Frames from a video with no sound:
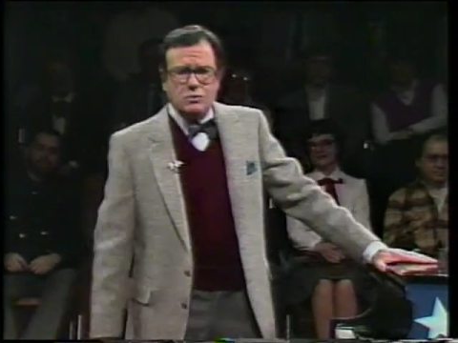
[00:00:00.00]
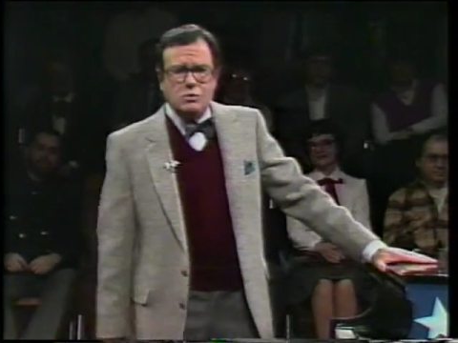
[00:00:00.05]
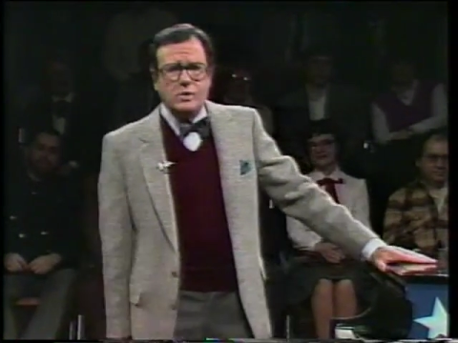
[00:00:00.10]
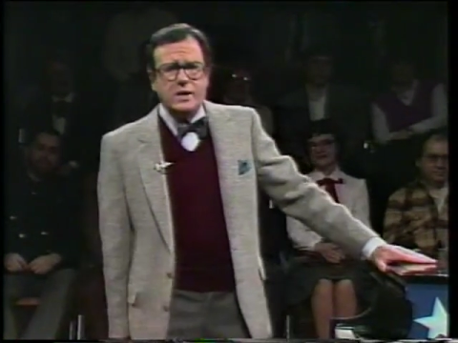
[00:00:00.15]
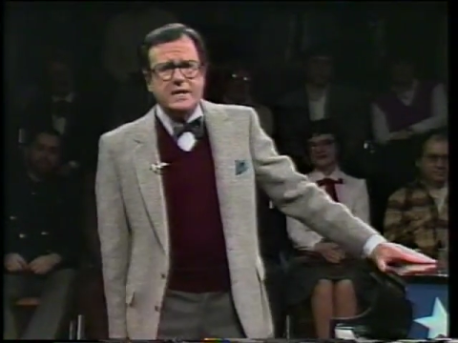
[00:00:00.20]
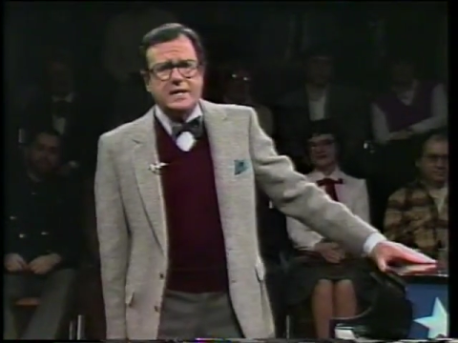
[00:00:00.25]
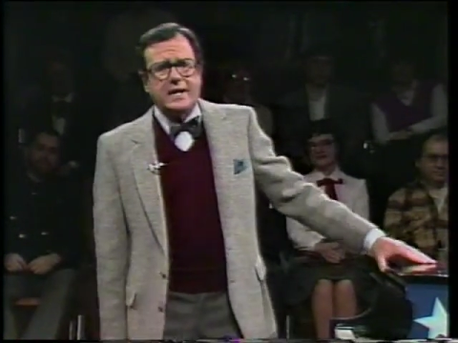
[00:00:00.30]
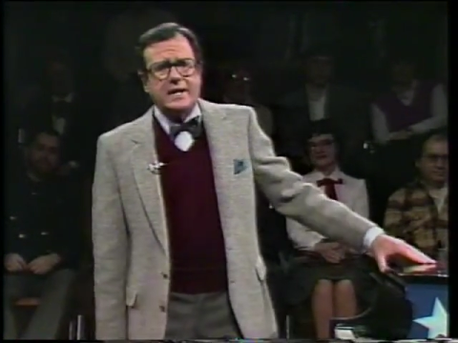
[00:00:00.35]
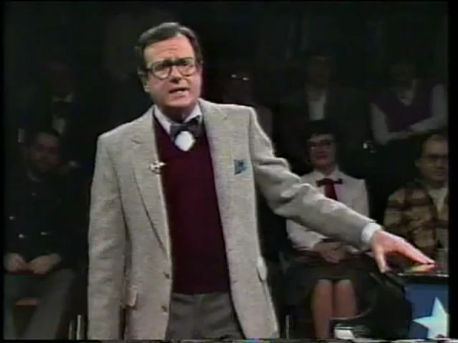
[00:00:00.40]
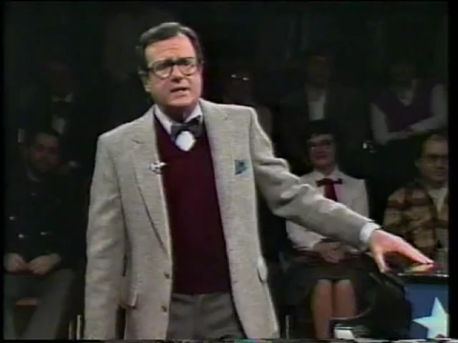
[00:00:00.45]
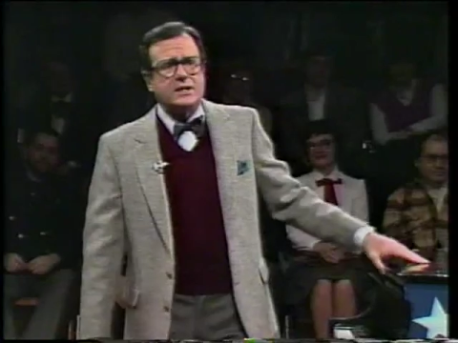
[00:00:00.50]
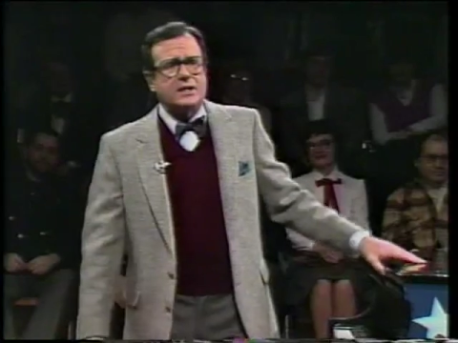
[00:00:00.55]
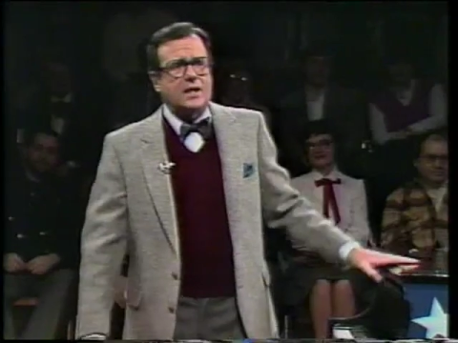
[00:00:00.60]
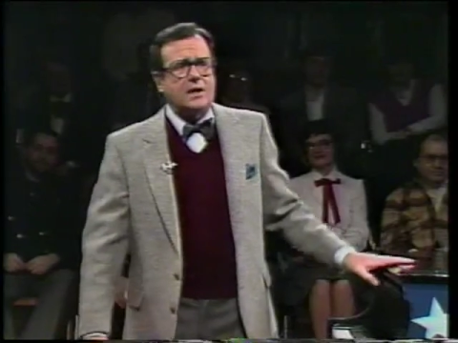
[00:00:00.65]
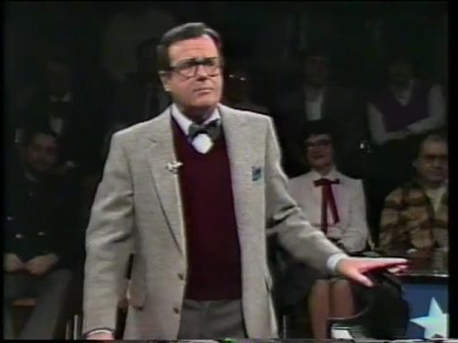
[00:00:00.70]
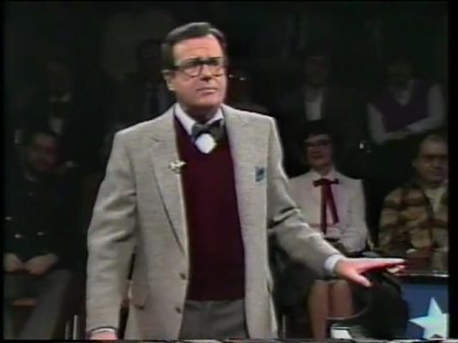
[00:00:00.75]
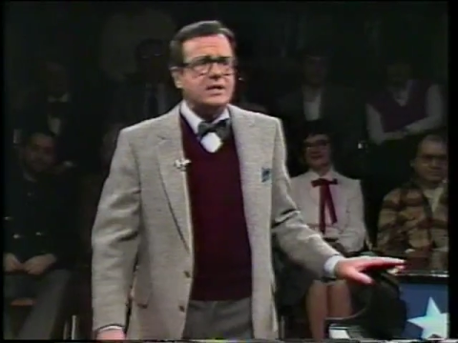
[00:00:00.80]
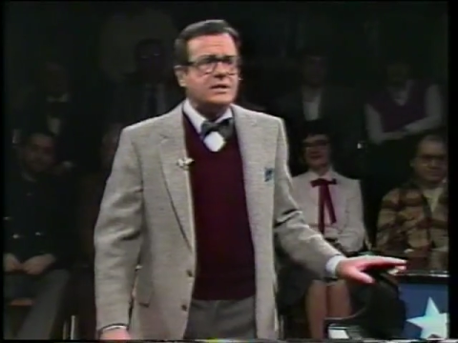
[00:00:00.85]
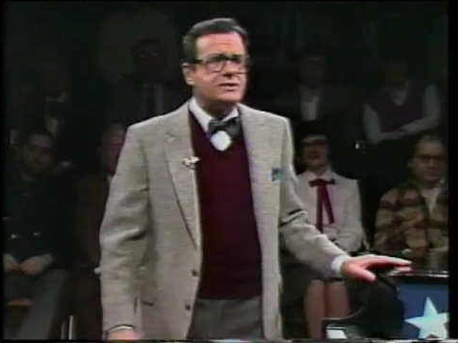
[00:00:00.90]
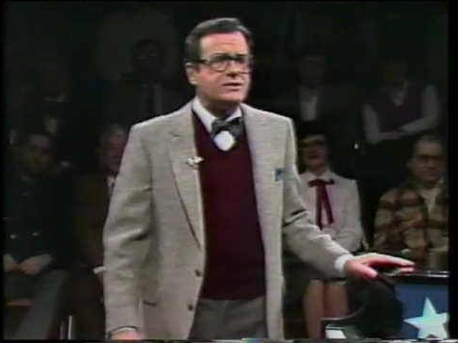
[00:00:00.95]
weekend
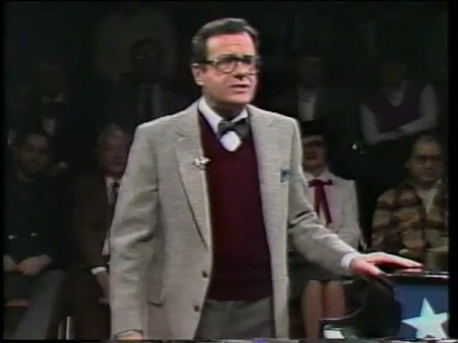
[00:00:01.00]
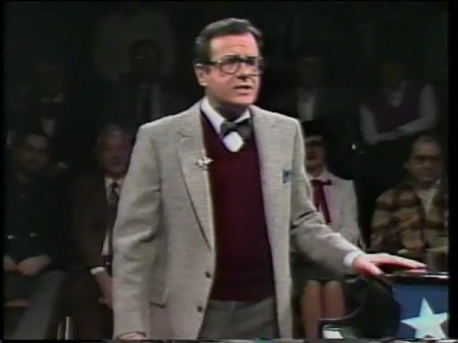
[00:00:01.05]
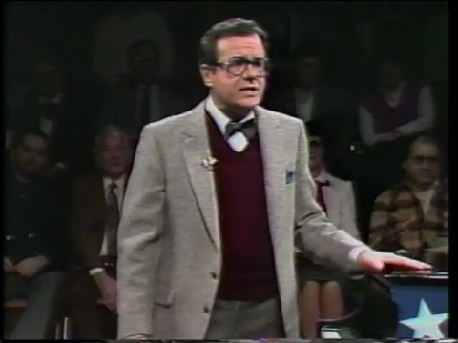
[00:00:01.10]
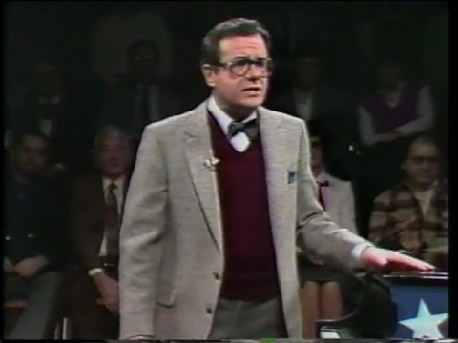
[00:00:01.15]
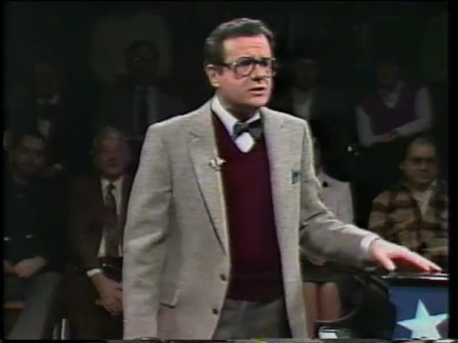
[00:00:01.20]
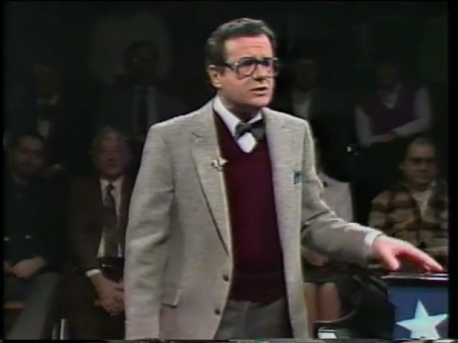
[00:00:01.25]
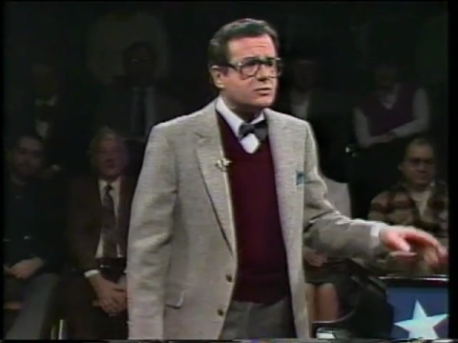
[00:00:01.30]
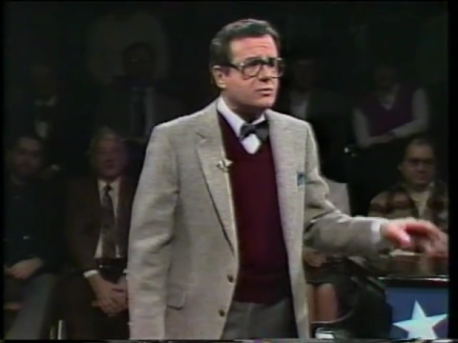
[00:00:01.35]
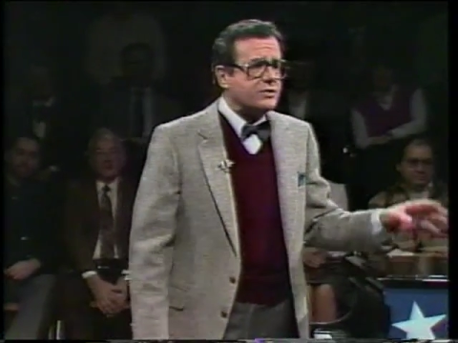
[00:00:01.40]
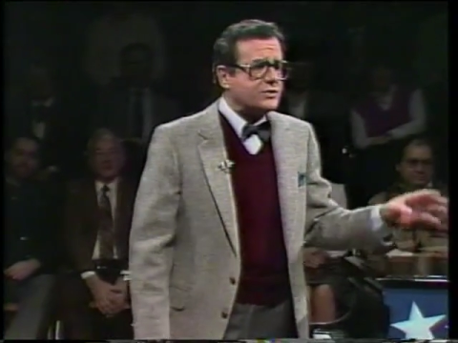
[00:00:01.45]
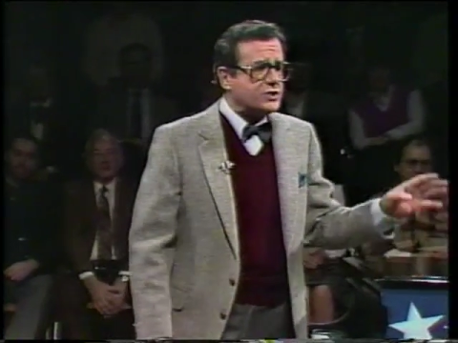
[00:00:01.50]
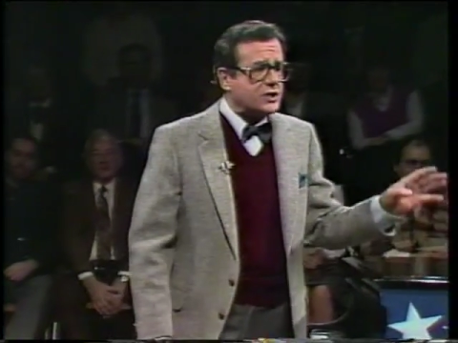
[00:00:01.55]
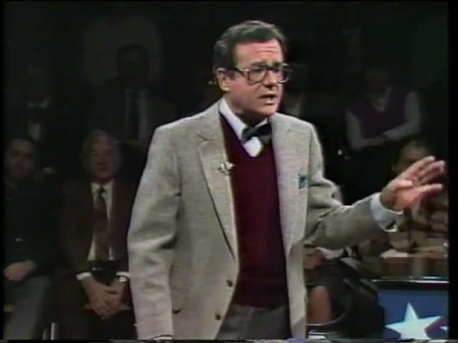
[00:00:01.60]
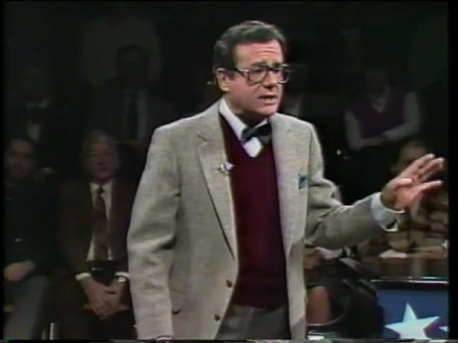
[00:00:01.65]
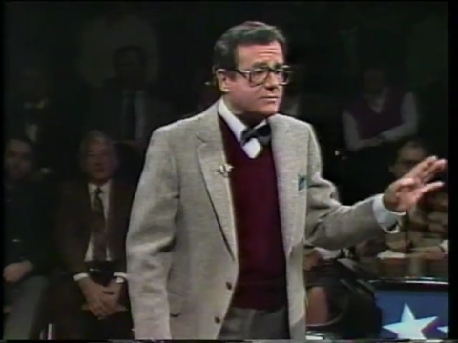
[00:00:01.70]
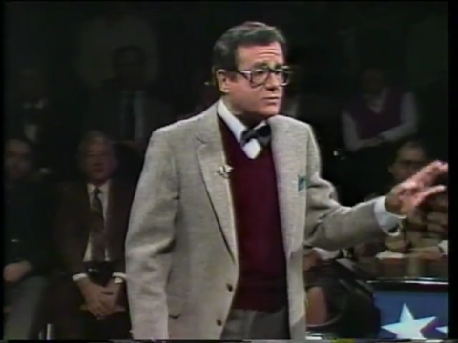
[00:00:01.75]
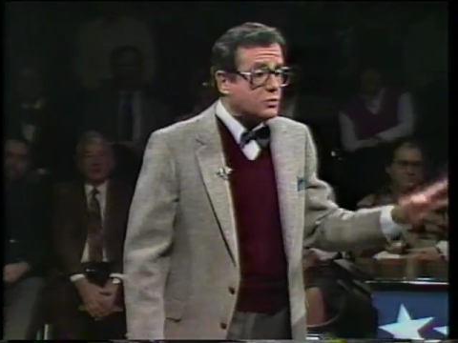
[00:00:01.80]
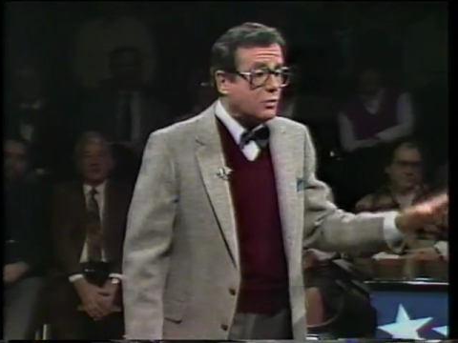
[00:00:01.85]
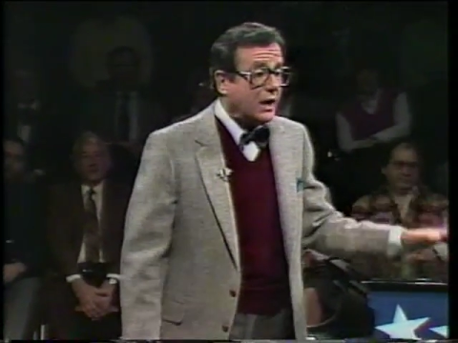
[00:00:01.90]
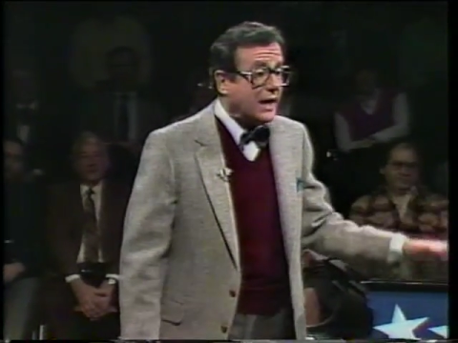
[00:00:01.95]
clubbing seals with
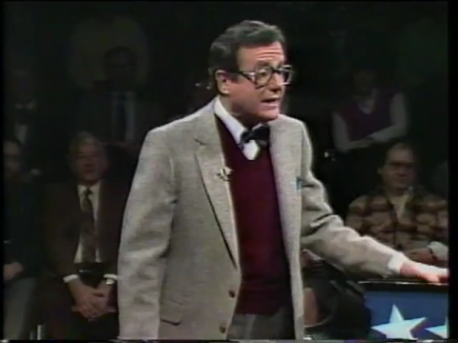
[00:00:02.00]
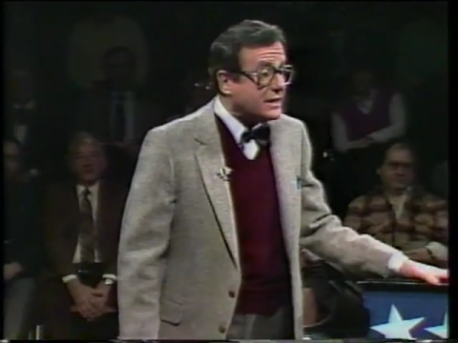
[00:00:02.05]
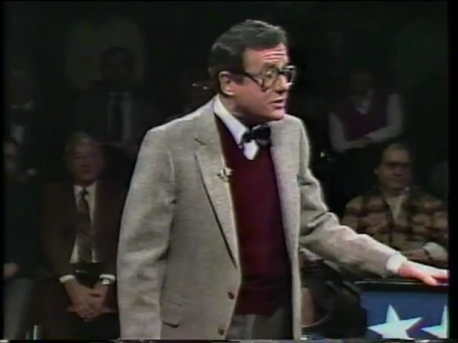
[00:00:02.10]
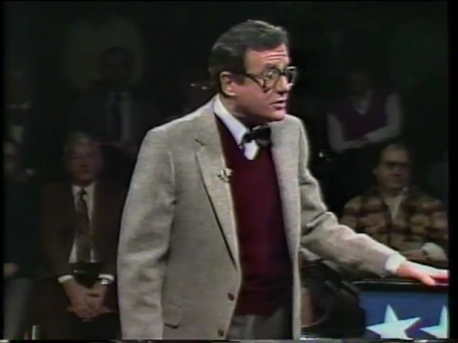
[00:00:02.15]
James Watt,